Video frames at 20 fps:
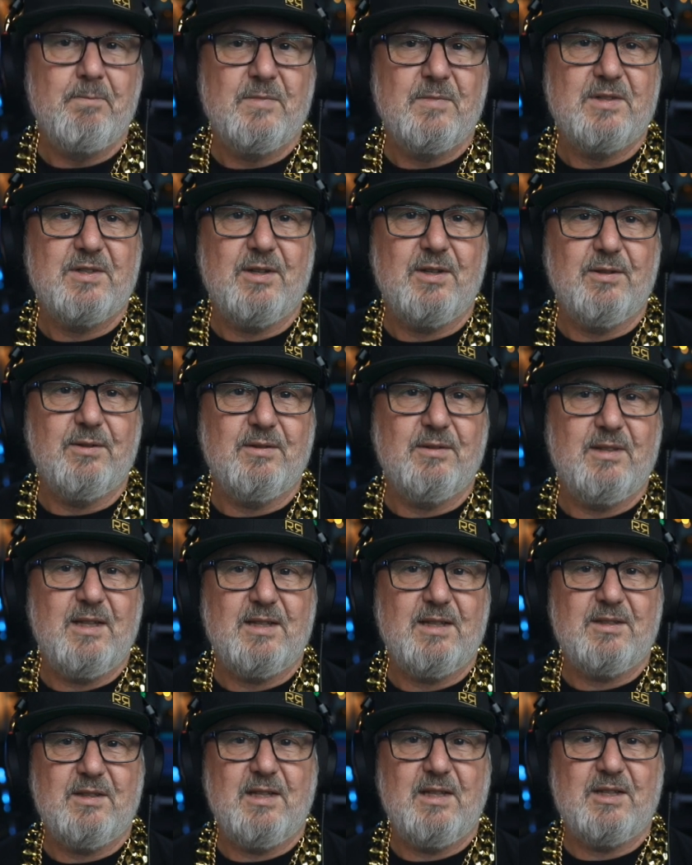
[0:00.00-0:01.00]
So
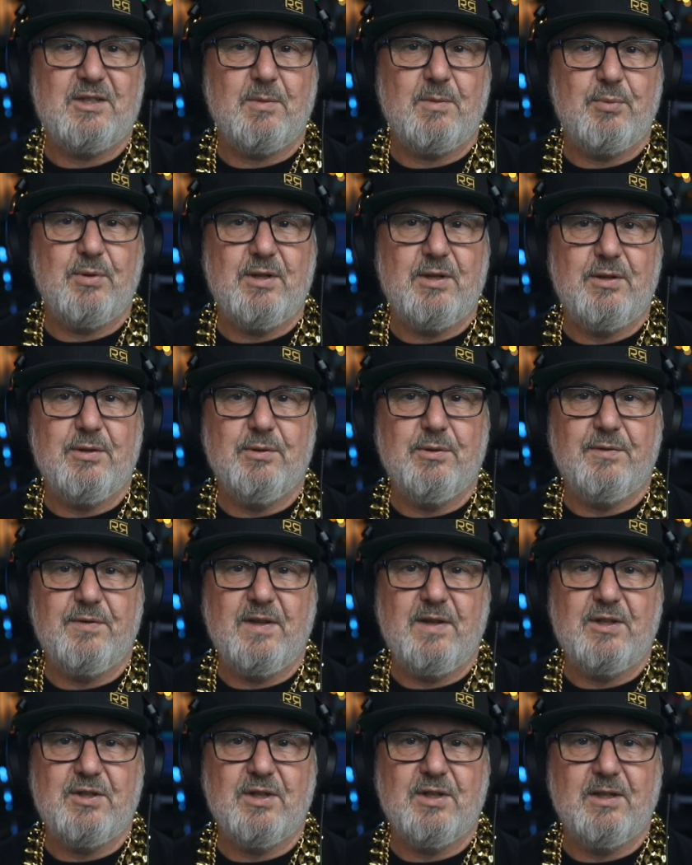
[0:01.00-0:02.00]
that's a pretty cool
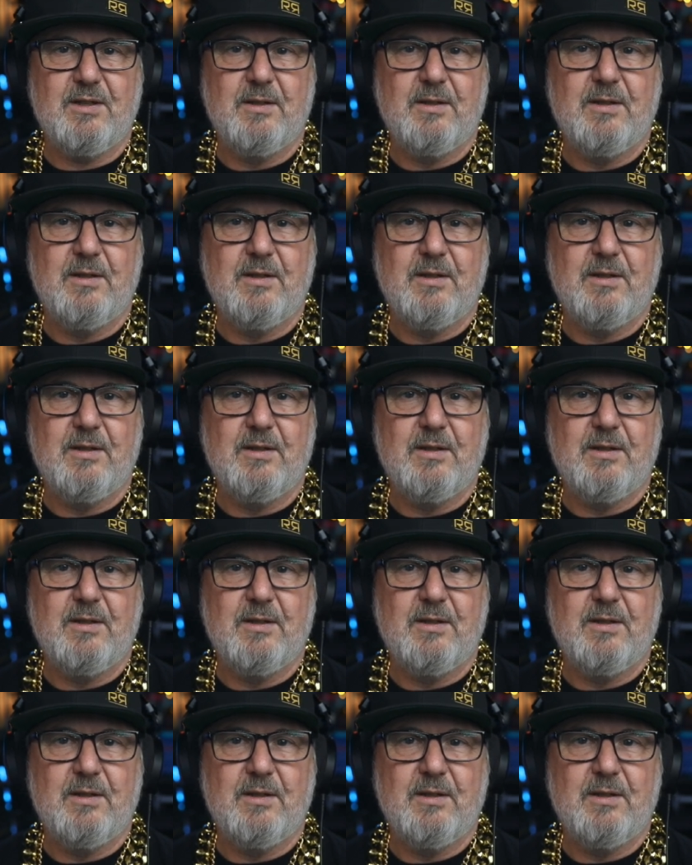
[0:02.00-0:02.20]
feature.